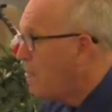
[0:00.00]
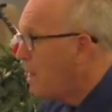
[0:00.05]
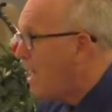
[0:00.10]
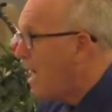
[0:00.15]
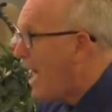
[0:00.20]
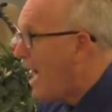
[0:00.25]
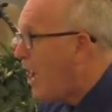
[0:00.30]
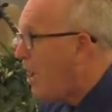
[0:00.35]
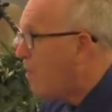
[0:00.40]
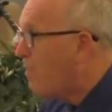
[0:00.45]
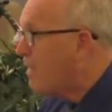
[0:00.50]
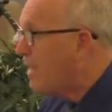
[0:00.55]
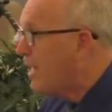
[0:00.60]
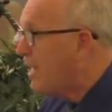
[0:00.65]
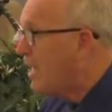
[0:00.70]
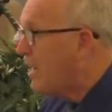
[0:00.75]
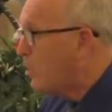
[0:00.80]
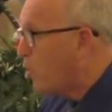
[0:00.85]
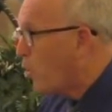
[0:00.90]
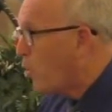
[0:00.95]
how
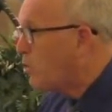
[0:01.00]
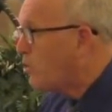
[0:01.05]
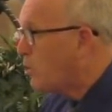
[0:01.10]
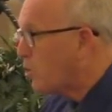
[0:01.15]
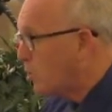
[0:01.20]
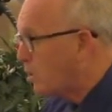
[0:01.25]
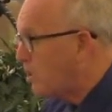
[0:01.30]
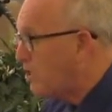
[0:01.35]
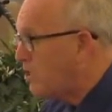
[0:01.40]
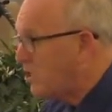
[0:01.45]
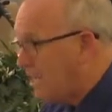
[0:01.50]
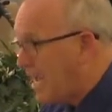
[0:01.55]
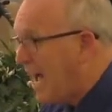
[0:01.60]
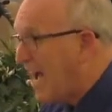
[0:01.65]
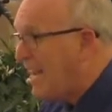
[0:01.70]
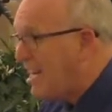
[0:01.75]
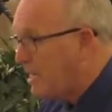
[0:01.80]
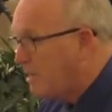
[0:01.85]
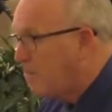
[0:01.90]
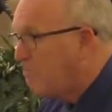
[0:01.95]
the courts are going to
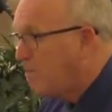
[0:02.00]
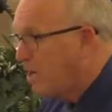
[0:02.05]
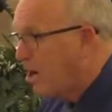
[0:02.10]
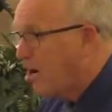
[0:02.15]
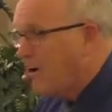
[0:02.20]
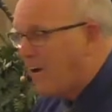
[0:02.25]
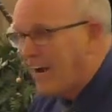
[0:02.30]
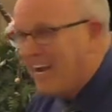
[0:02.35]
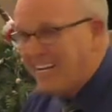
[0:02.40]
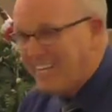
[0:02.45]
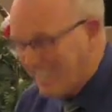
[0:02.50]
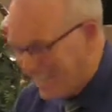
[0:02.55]
decide. All right?